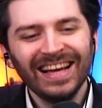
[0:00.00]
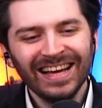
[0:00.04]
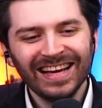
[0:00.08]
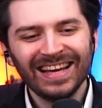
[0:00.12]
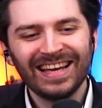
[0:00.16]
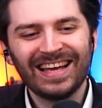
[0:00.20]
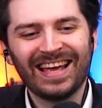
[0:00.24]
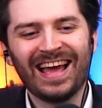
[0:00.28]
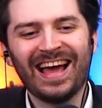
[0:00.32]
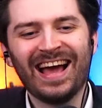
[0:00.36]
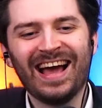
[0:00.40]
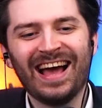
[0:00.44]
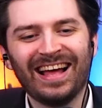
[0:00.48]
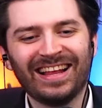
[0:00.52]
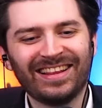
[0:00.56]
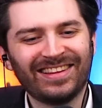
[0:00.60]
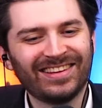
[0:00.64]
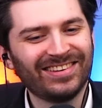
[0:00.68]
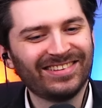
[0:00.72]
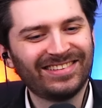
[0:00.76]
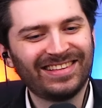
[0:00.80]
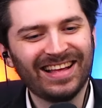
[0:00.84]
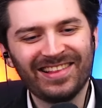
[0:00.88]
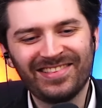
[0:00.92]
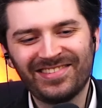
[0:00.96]
Yeah,
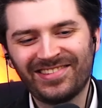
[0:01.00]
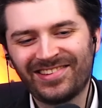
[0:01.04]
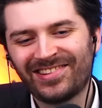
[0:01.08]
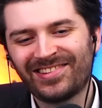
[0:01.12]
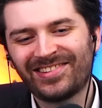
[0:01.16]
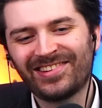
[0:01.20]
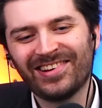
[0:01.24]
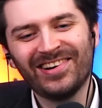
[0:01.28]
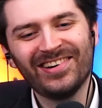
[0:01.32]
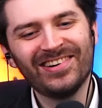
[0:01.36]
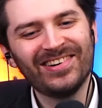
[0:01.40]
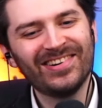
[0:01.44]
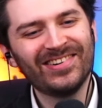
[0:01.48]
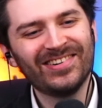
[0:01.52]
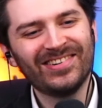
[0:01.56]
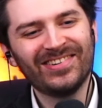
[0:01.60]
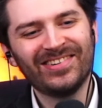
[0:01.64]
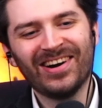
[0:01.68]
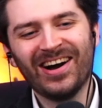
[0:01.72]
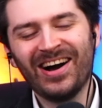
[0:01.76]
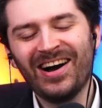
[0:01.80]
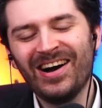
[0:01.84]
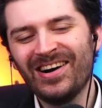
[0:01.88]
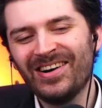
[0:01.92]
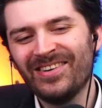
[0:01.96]
dude, that's so...
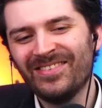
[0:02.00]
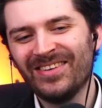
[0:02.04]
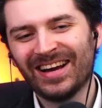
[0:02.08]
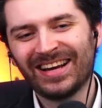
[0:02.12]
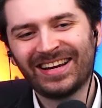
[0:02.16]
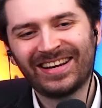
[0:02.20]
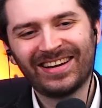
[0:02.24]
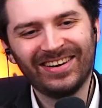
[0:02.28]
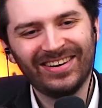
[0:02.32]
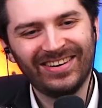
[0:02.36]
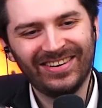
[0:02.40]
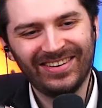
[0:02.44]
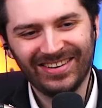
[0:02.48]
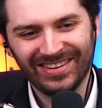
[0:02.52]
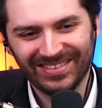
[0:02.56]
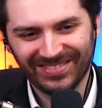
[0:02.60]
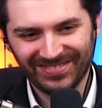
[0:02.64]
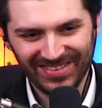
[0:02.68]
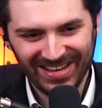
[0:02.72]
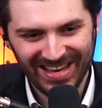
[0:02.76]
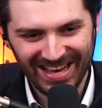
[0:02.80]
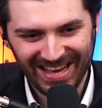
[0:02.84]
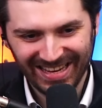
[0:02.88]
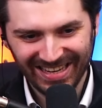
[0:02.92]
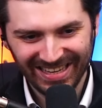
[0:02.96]
Oh my god,
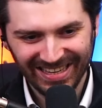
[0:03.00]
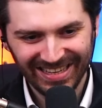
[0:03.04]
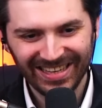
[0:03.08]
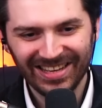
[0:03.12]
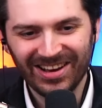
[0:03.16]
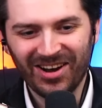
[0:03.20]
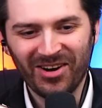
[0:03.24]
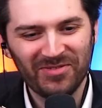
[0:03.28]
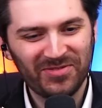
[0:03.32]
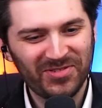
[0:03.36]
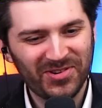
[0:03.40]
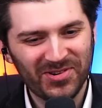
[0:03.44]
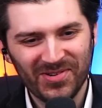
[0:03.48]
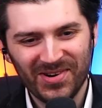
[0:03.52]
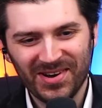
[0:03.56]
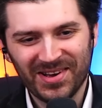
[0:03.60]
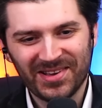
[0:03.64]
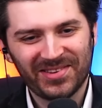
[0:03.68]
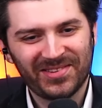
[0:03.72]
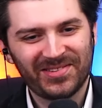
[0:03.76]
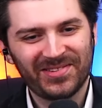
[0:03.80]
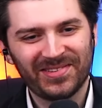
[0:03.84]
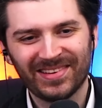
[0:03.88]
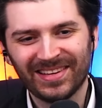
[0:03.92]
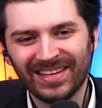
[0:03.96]
man. Of
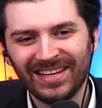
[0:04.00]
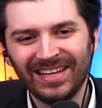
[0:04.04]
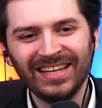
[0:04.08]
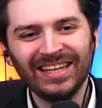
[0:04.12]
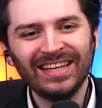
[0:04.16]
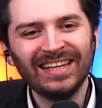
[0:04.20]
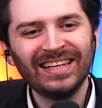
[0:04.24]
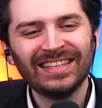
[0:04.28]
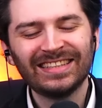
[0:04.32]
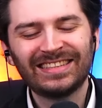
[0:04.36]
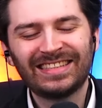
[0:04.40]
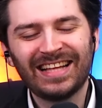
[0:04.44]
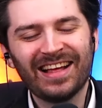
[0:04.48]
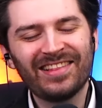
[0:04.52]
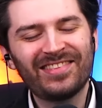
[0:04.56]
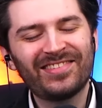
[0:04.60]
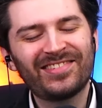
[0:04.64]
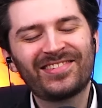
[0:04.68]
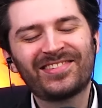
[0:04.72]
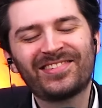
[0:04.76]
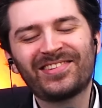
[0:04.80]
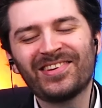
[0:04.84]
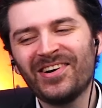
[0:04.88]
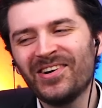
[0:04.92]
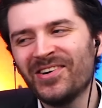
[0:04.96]
course. That's
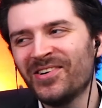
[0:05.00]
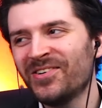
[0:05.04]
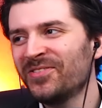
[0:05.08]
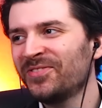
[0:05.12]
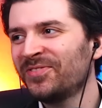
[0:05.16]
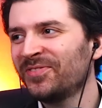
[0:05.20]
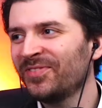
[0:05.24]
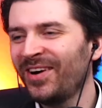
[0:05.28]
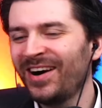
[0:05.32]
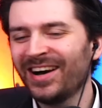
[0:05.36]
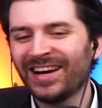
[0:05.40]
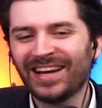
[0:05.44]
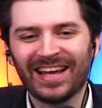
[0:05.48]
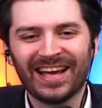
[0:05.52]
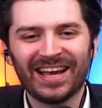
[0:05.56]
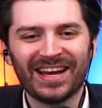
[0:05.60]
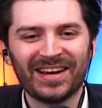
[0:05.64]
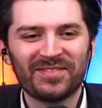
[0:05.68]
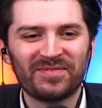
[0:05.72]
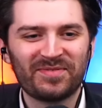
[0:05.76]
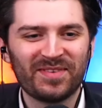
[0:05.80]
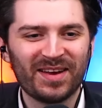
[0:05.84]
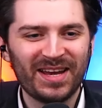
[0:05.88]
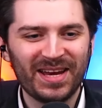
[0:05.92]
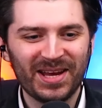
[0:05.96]
so fucking
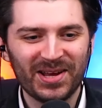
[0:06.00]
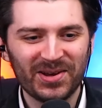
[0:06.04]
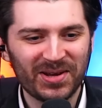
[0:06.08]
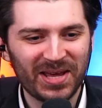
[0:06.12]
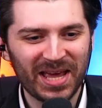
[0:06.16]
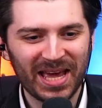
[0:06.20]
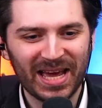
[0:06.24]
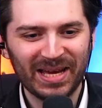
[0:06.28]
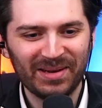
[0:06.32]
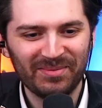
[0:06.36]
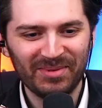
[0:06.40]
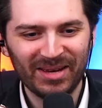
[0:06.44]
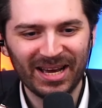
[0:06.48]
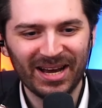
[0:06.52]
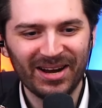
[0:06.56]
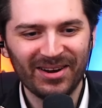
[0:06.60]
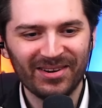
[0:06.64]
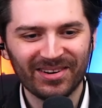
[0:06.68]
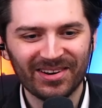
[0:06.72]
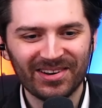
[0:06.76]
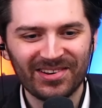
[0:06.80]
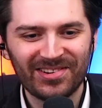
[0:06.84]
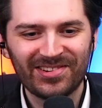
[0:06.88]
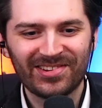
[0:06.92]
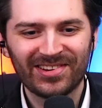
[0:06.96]
video gamey,
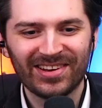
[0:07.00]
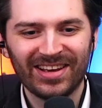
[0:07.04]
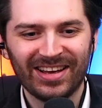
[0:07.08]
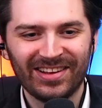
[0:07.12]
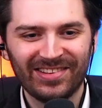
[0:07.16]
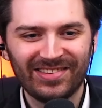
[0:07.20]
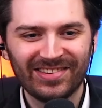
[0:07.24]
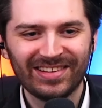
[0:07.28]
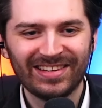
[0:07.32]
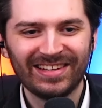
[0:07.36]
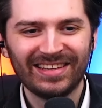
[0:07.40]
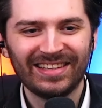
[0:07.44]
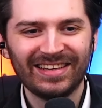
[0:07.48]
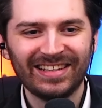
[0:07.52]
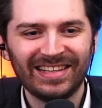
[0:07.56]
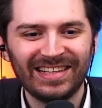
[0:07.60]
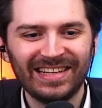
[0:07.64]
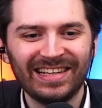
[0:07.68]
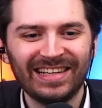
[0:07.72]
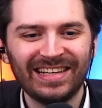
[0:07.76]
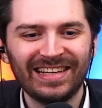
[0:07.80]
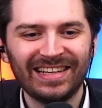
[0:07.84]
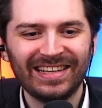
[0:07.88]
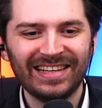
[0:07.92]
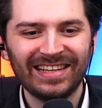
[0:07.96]
holy shit.
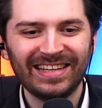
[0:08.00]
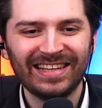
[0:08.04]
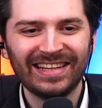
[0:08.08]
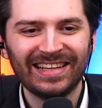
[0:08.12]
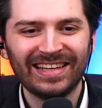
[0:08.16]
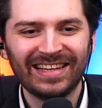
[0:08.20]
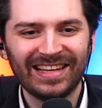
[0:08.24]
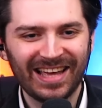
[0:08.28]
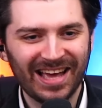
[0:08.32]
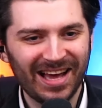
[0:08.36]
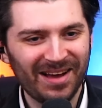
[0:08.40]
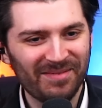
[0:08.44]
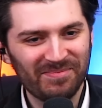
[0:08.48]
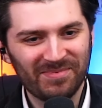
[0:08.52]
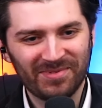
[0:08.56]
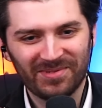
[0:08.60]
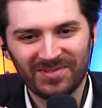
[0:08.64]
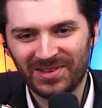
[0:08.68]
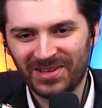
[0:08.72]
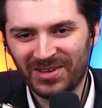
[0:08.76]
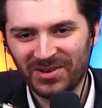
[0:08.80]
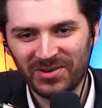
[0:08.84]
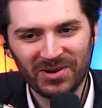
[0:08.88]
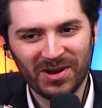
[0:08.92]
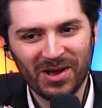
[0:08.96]
Yep,
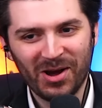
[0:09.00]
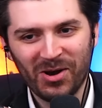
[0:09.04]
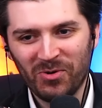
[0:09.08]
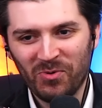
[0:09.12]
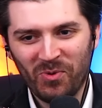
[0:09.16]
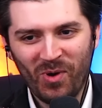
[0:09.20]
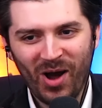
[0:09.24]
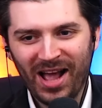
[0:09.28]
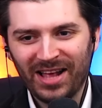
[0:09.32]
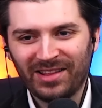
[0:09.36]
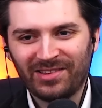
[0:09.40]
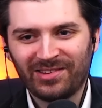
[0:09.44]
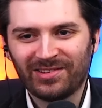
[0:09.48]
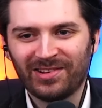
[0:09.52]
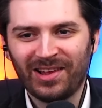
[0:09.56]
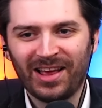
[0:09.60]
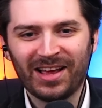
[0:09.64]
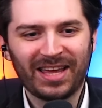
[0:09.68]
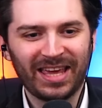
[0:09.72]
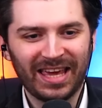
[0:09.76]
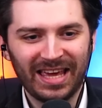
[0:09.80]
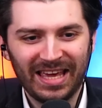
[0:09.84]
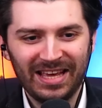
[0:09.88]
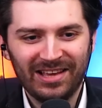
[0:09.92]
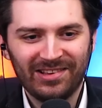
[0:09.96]
you know white is like
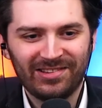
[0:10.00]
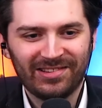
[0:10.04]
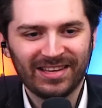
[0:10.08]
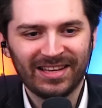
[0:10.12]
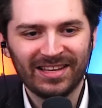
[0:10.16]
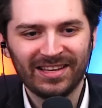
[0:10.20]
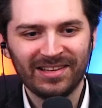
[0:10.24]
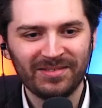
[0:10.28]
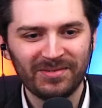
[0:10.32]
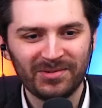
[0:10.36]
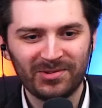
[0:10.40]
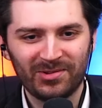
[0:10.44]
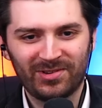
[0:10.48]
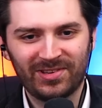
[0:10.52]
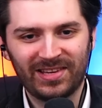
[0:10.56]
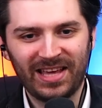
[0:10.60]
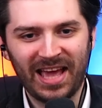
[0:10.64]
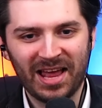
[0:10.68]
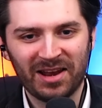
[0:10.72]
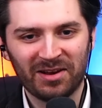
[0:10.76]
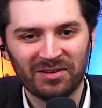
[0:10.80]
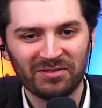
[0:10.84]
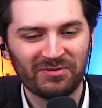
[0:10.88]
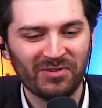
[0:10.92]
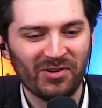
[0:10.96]
easy. Just
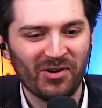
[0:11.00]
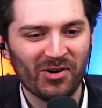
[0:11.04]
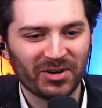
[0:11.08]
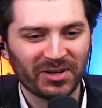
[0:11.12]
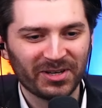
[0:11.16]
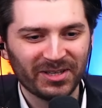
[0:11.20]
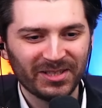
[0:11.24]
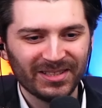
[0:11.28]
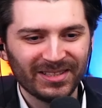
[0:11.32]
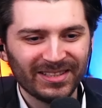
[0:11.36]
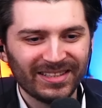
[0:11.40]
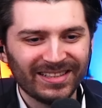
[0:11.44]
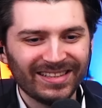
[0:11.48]
cannon fodder.